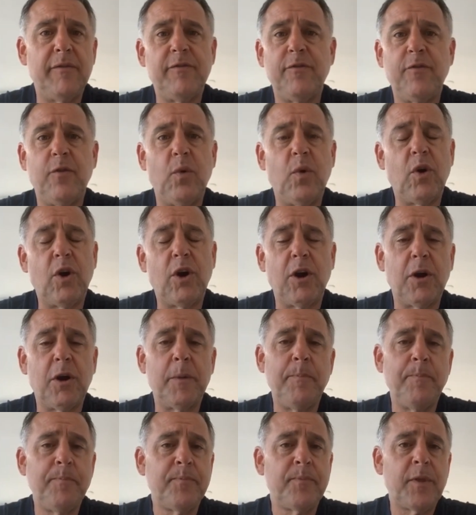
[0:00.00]

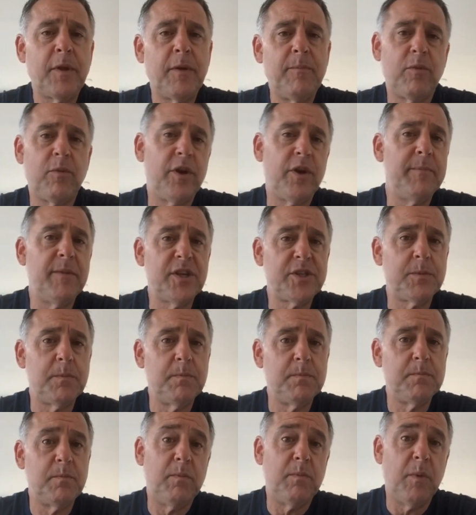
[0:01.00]
for pretty much
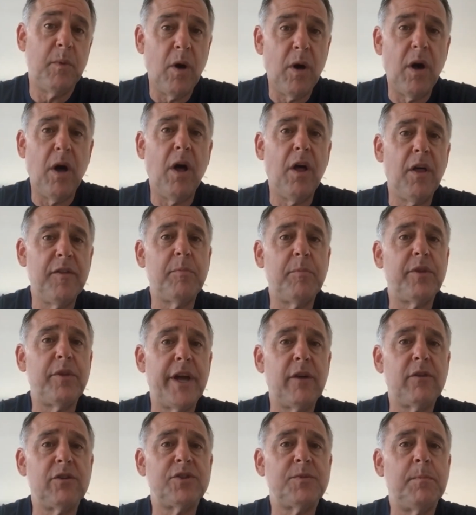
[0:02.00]
all the
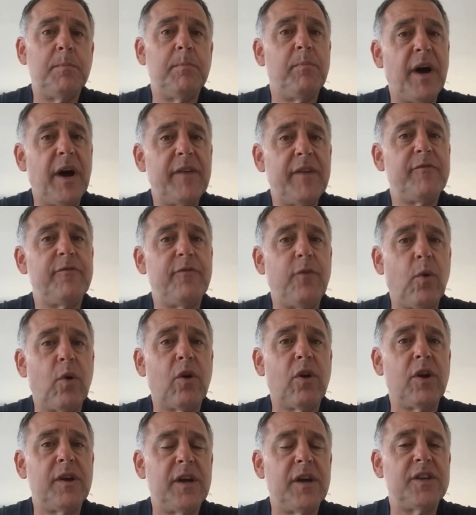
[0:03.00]
players, but
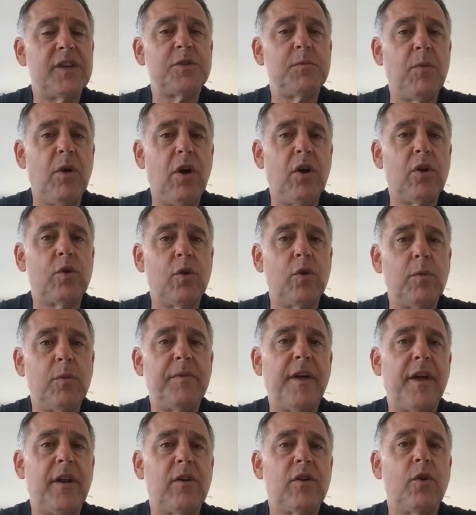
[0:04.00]
for a small group
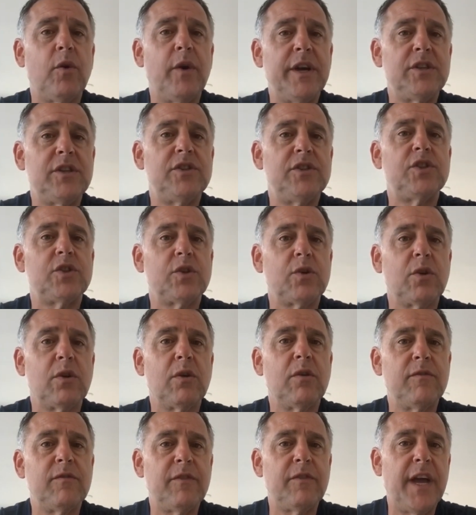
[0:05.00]
that are going to
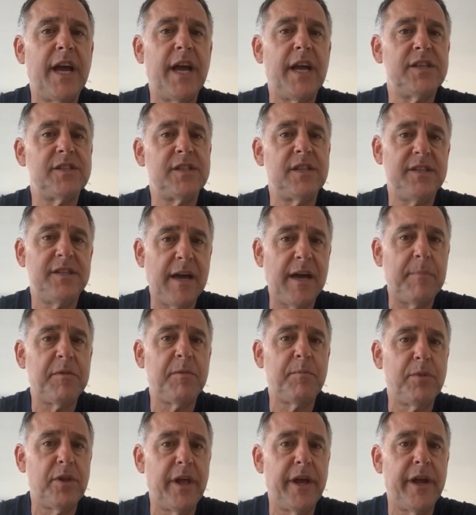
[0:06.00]
serve as the depth
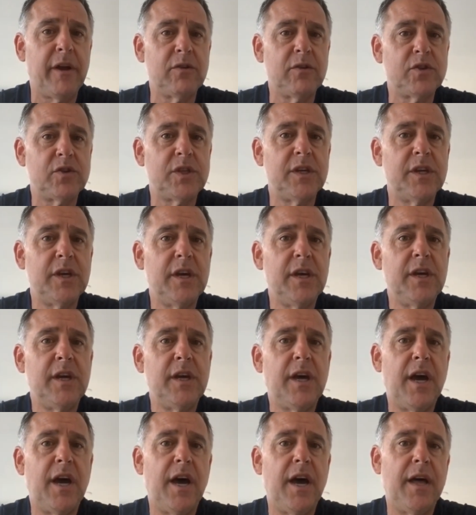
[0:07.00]
players
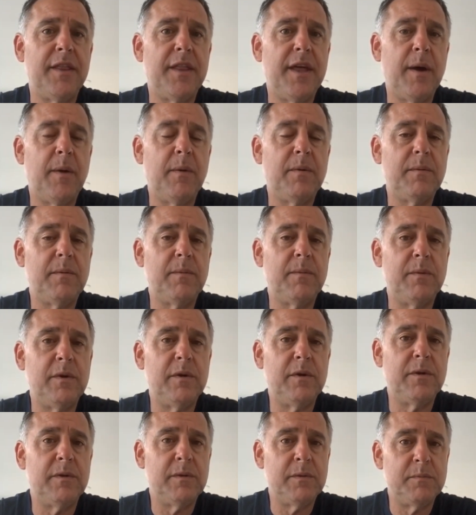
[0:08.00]
that
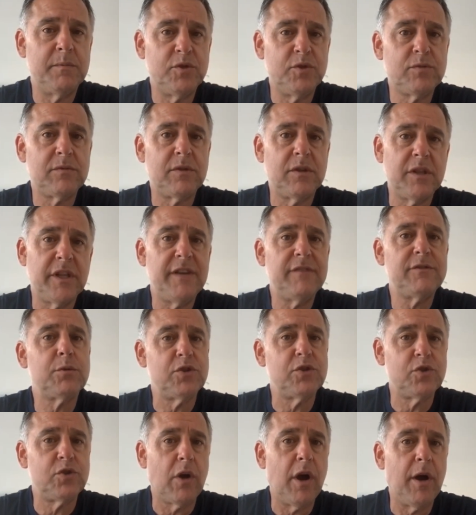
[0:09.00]
the Leafs
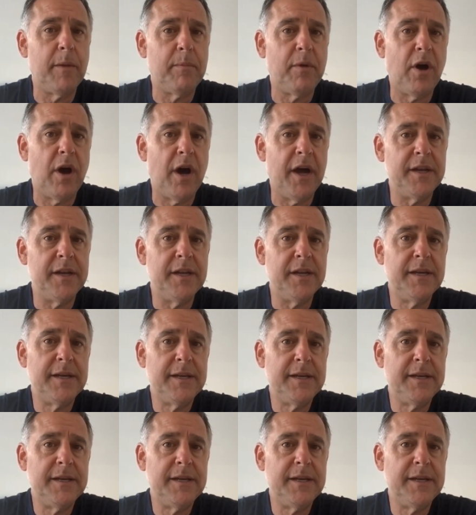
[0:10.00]
will draw upon